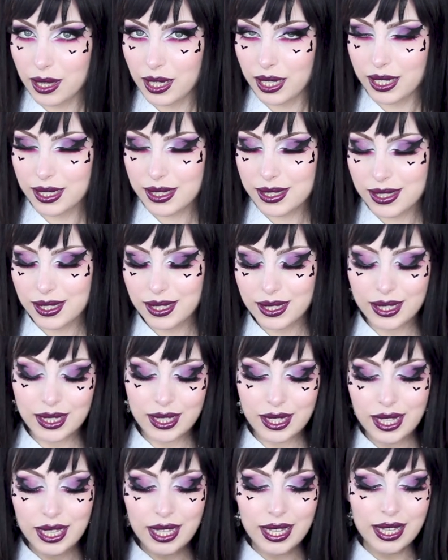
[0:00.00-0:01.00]
things,
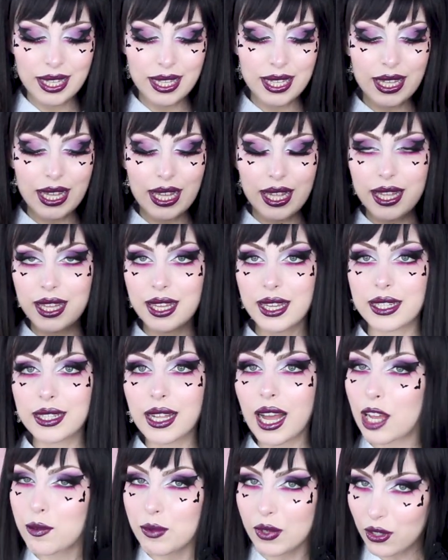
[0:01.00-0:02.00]
and
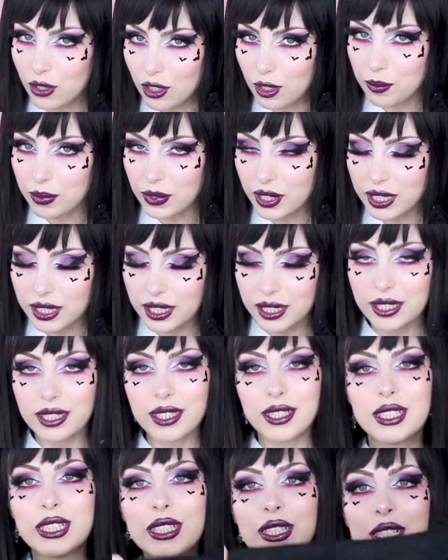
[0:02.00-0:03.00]
I'm not complaining.